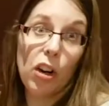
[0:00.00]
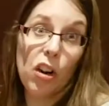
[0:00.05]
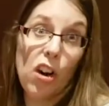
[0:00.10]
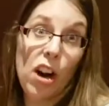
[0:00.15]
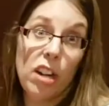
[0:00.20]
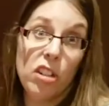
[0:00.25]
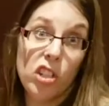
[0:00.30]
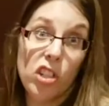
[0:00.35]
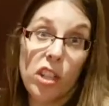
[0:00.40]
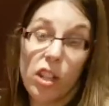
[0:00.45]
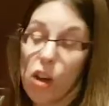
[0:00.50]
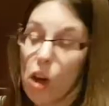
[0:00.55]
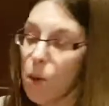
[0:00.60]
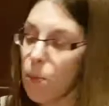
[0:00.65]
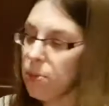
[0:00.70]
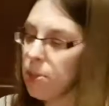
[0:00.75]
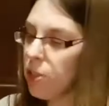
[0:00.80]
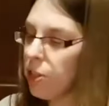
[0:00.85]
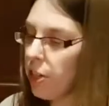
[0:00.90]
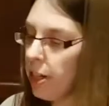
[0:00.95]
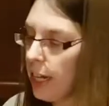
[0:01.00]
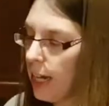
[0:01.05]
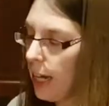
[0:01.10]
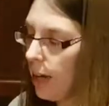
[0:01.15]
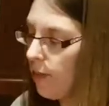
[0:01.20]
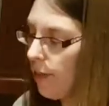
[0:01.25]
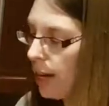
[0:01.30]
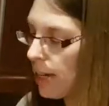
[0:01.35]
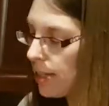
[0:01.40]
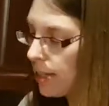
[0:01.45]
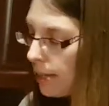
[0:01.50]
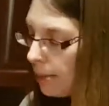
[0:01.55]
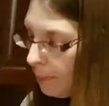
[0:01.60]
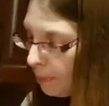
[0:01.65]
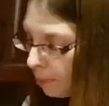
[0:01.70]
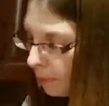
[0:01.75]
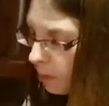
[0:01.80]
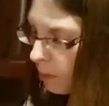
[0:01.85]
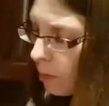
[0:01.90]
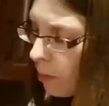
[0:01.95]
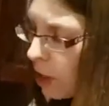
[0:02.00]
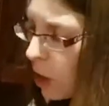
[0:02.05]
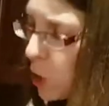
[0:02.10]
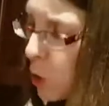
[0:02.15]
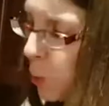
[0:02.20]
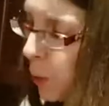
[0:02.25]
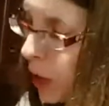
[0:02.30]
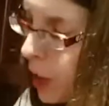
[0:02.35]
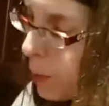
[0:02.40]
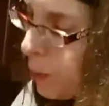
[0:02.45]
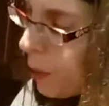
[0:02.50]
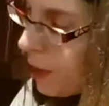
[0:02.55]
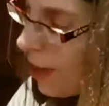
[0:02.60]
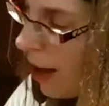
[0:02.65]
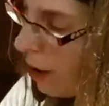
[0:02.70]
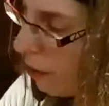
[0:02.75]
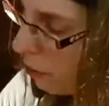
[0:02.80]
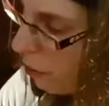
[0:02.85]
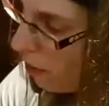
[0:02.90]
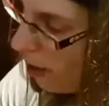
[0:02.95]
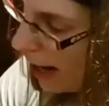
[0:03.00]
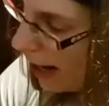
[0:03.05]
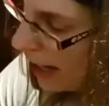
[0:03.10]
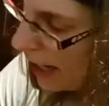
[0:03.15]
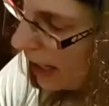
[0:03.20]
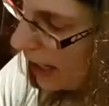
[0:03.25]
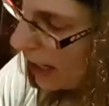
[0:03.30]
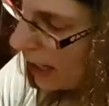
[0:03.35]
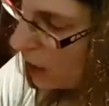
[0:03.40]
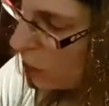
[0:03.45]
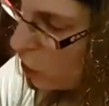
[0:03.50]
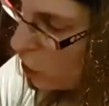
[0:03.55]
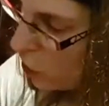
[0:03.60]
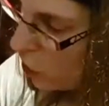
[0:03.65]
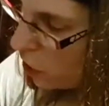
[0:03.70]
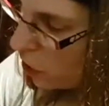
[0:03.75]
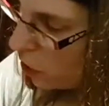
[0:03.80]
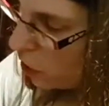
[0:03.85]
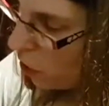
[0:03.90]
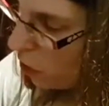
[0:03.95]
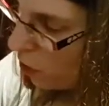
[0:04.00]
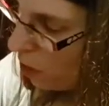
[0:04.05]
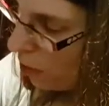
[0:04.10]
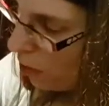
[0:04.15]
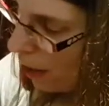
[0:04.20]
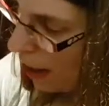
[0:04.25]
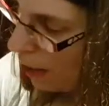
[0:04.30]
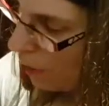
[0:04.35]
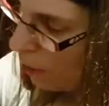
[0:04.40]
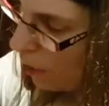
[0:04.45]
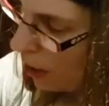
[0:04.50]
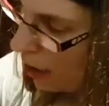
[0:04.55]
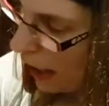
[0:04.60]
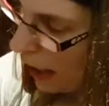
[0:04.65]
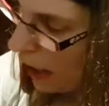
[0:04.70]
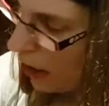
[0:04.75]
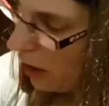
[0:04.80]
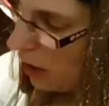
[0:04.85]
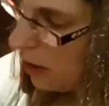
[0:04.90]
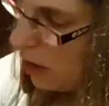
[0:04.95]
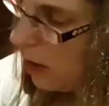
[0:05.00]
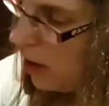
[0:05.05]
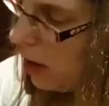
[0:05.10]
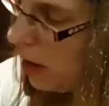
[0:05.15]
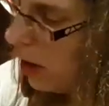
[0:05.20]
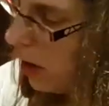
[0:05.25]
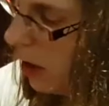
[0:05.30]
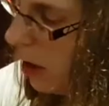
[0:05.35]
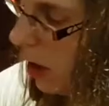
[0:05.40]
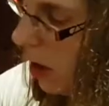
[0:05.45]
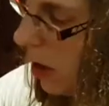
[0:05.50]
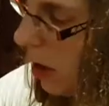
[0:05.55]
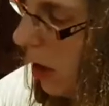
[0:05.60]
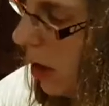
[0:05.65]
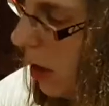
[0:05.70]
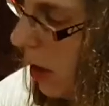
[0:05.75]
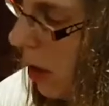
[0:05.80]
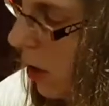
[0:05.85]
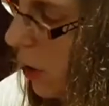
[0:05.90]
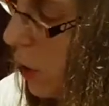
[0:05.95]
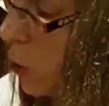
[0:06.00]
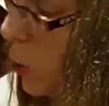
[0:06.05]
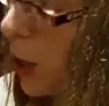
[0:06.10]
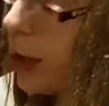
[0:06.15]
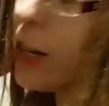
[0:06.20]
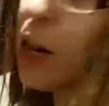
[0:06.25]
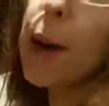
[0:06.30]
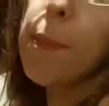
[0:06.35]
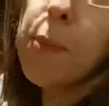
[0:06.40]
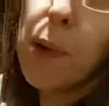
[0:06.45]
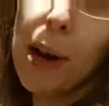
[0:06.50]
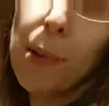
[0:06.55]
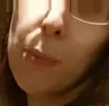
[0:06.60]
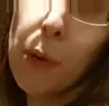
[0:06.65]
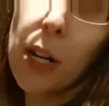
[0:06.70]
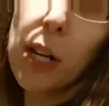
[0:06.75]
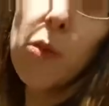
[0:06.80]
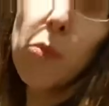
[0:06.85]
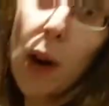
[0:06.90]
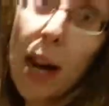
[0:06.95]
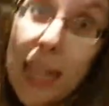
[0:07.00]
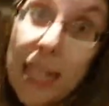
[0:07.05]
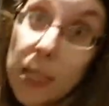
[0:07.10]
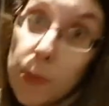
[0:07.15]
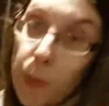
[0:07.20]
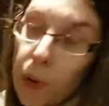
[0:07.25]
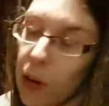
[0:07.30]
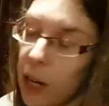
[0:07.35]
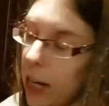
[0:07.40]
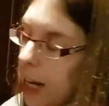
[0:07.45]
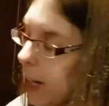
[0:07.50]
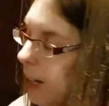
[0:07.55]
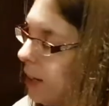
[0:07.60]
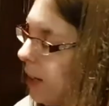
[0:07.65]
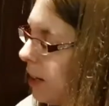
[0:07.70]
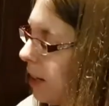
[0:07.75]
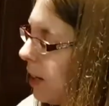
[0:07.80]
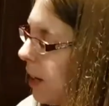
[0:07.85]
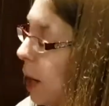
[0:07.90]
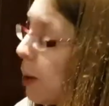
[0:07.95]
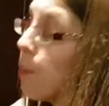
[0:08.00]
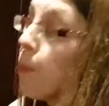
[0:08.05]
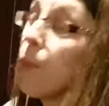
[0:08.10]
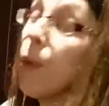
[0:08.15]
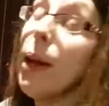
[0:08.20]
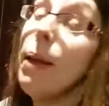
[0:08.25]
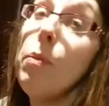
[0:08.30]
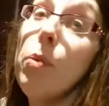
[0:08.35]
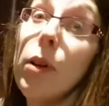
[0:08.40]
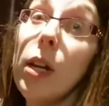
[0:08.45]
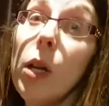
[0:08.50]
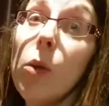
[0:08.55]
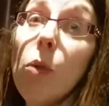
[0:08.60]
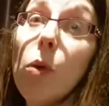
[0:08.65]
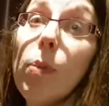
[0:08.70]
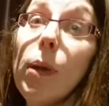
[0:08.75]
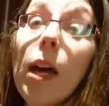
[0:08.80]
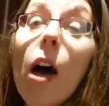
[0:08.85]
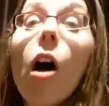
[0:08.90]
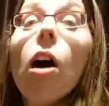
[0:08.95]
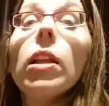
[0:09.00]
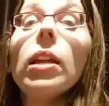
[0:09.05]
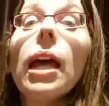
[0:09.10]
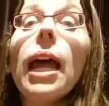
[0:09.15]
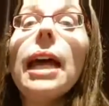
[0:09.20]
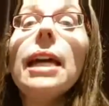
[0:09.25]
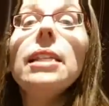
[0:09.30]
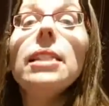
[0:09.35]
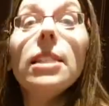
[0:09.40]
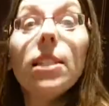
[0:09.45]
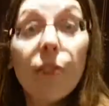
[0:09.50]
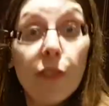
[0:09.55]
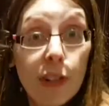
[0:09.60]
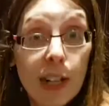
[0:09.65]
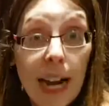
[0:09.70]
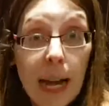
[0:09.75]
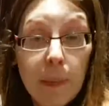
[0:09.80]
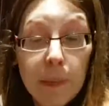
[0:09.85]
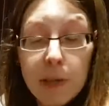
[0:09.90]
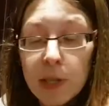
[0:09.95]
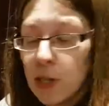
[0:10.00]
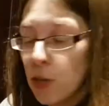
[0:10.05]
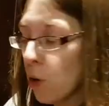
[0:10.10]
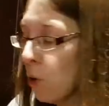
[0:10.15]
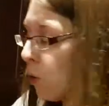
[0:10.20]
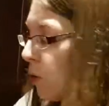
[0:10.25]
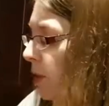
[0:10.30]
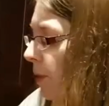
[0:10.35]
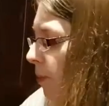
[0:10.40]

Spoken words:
of crunch the almonds are going to give us. So we're going to put that right into the bread pudding. Or sorry, not bread pudding, rice pudding. Bread pudding will be on a different episode.